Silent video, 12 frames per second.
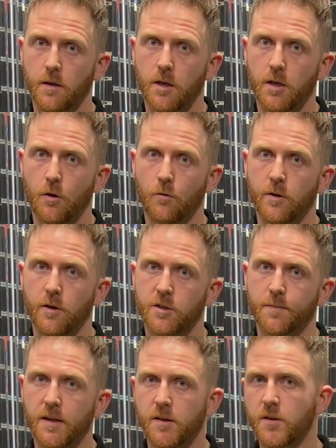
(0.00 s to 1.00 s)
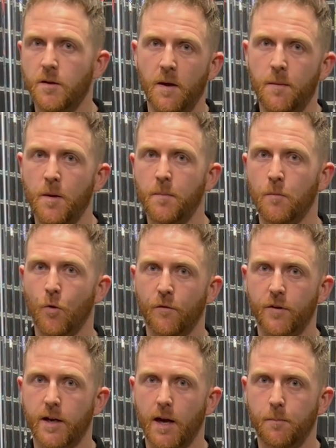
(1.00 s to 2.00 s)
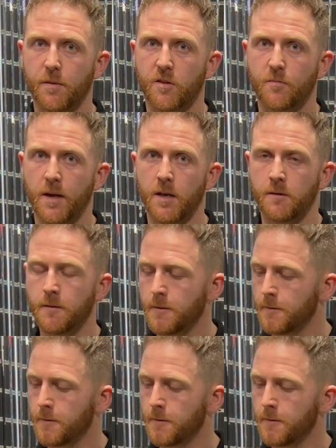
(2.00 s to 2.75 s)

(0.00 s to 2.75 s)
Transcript: You expect to see maybe a bit more of a gap in spin